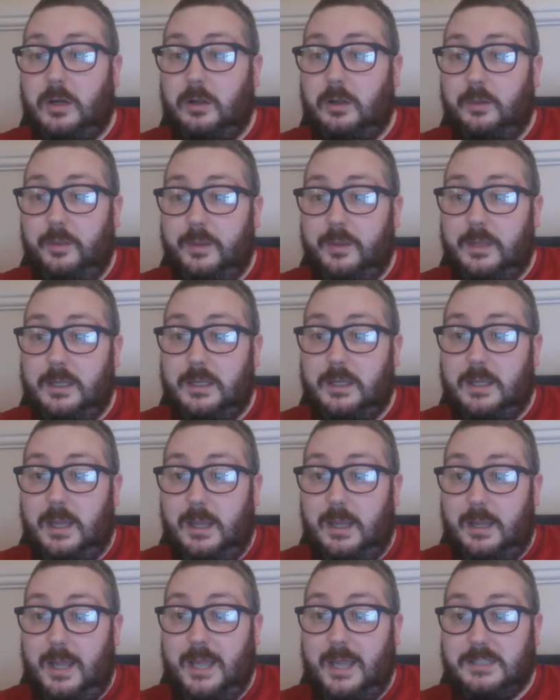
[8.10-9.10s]
on
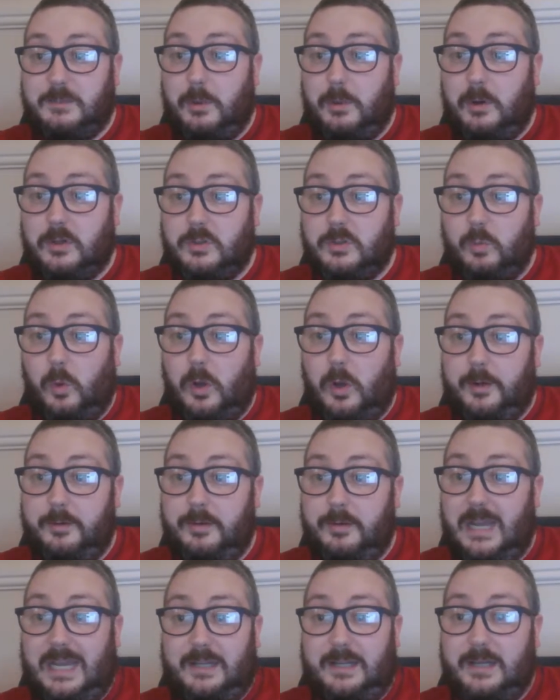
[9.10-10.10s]
the Xbox One
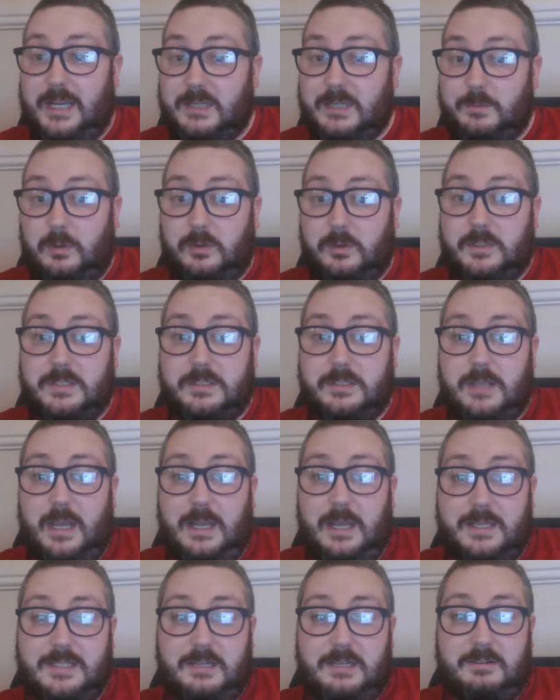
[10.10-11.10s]
and
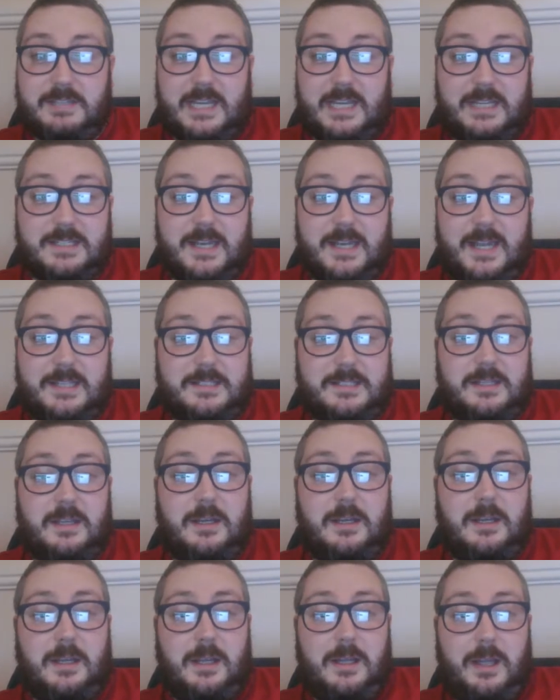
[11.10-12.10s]
Xbox Series X and S.
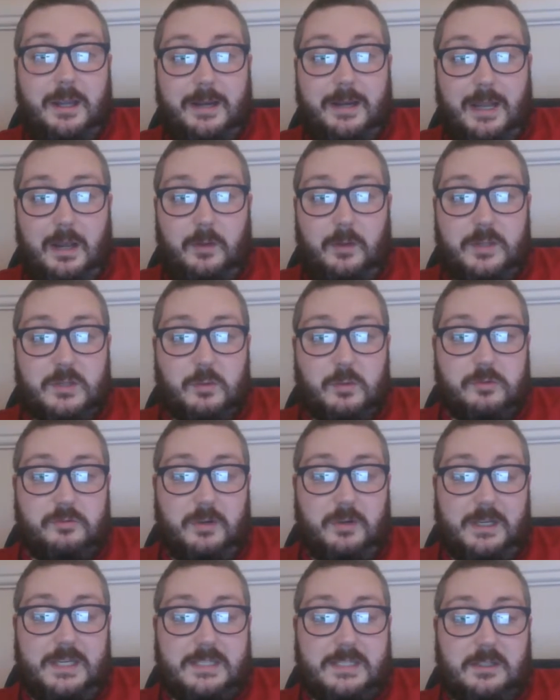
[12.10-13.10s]
Now, this was
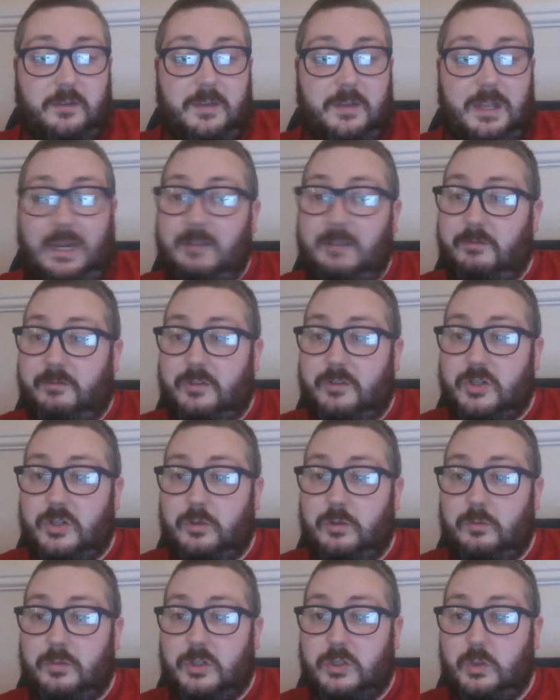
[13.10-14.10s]
released on the 11th of
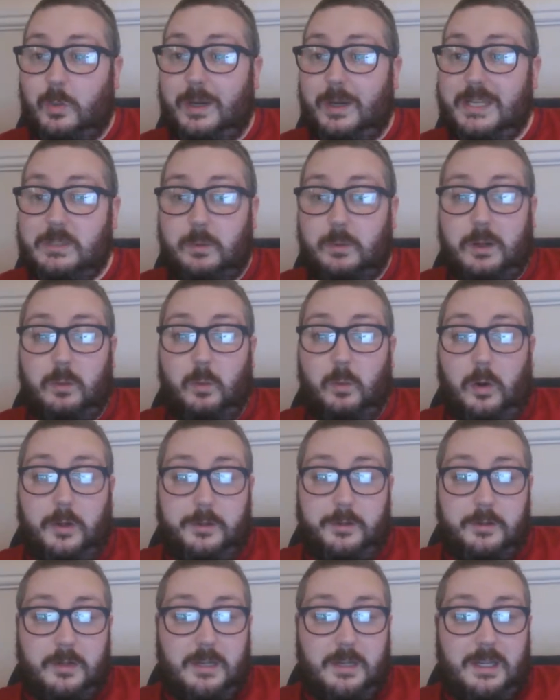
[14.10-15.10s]
June
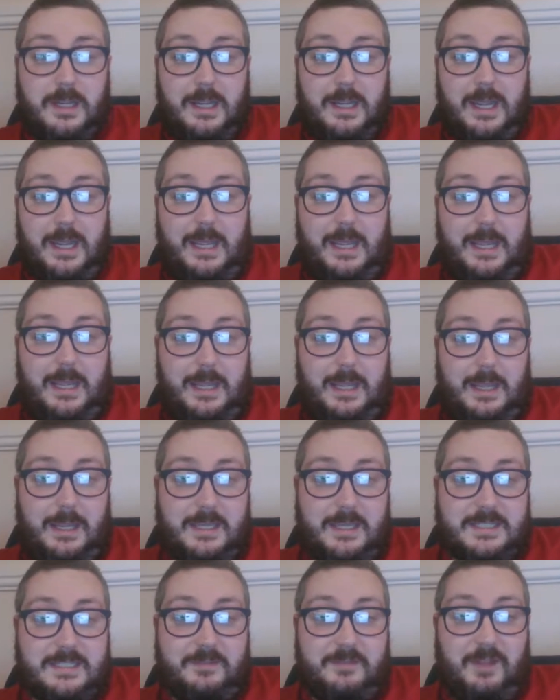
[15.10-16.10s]
2021.
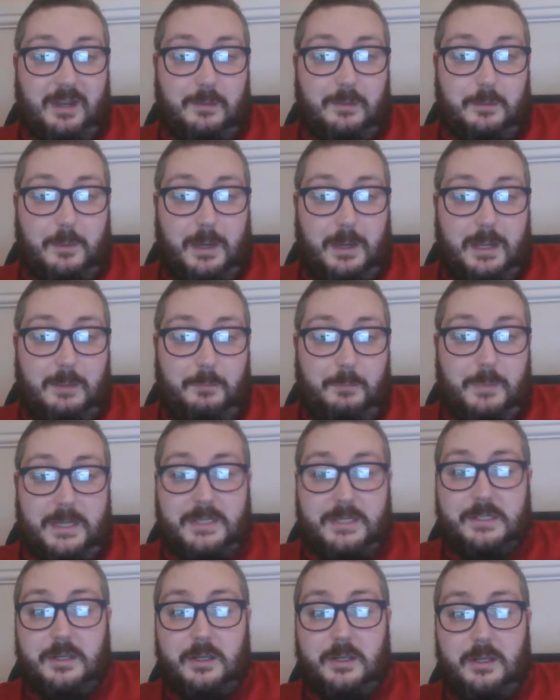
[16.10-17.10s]
It's developed by
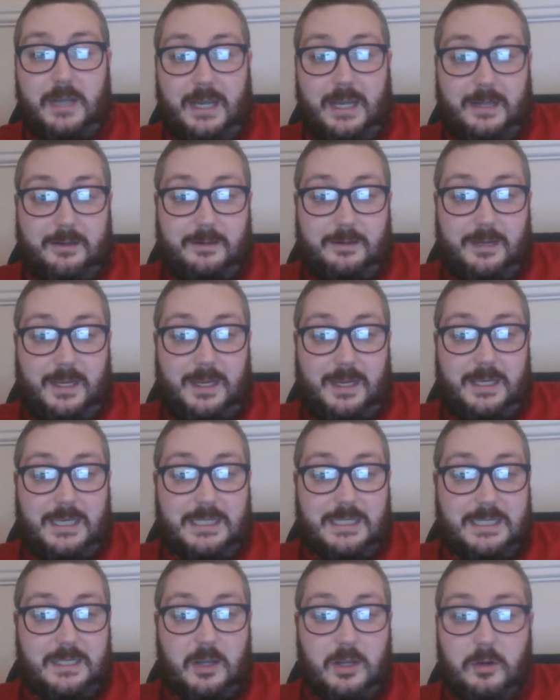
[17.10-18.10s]
Bitka and
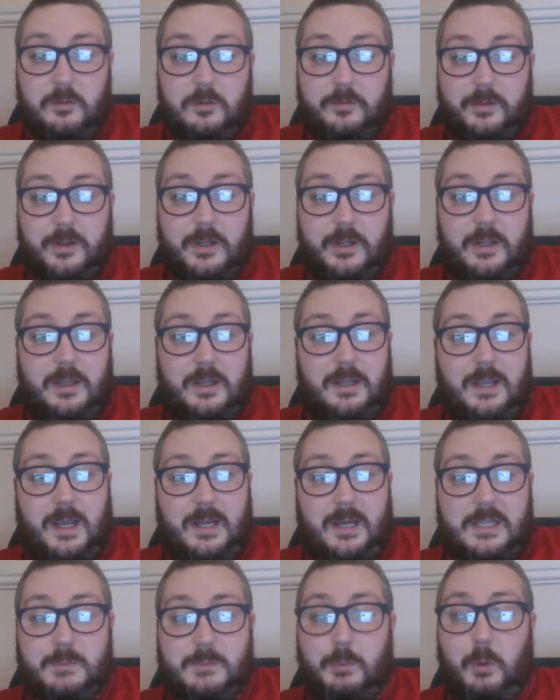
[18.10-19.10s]
Indie Nova,
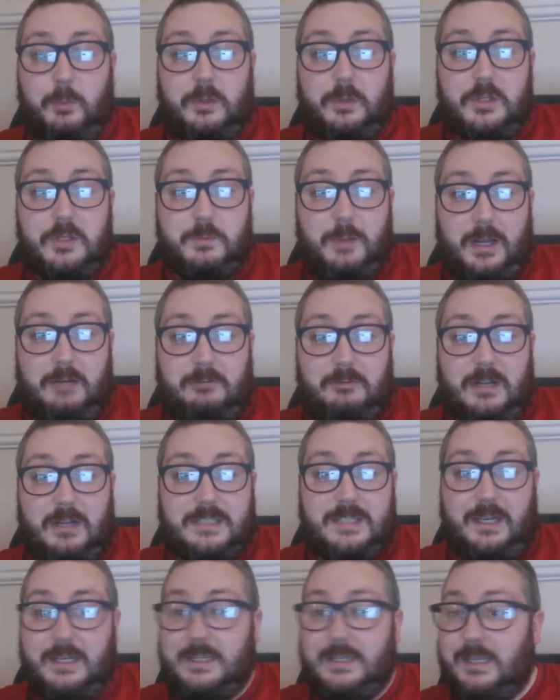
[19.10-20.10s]
and it's published by
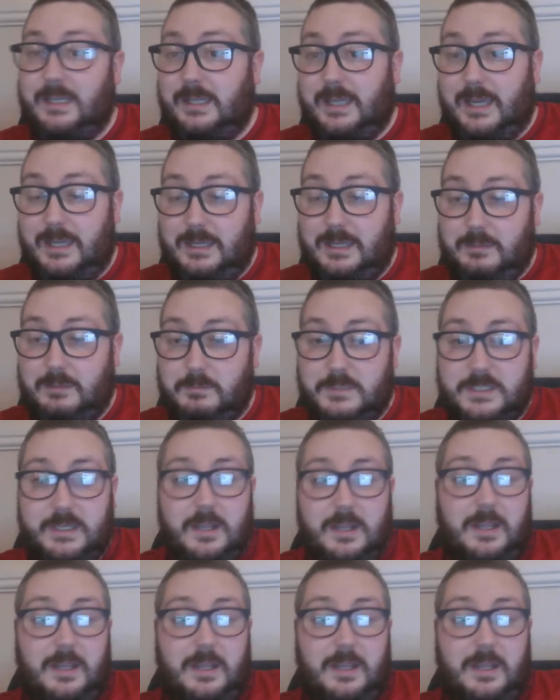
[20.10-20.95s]
Ratalaika Games.